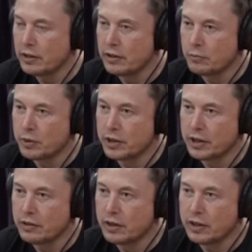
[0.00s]

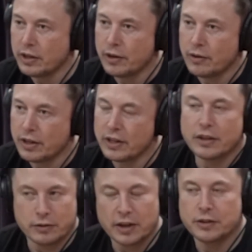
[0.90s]
within a year, I think
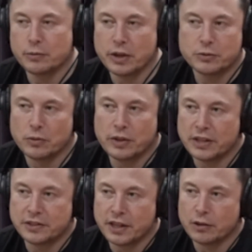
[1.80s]
that's
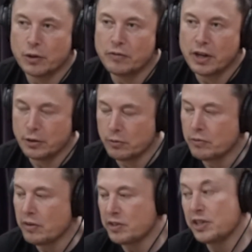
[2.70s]
exactly what I mean. I think
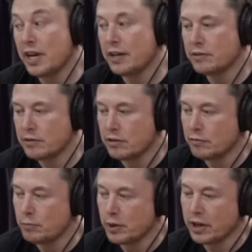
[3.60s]
we have a chance
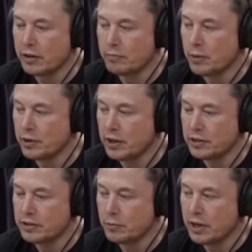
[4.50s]
of putting
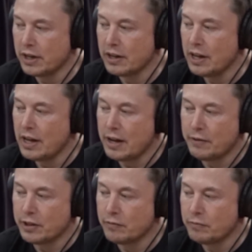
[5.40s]
in someone and
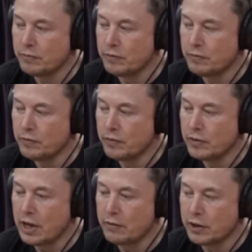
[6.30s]
having
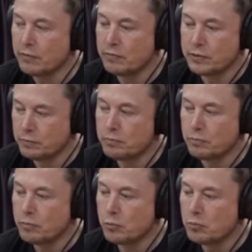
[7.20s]
them
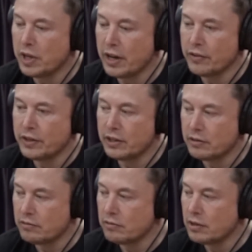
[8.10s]
be healthy
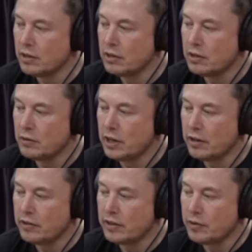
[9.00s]

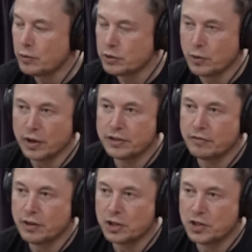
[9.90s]
and restoring some
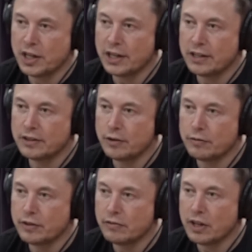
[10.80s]
functionality that
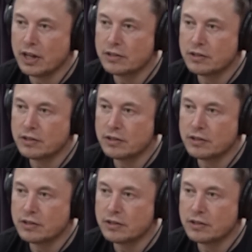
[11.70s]
they've lost.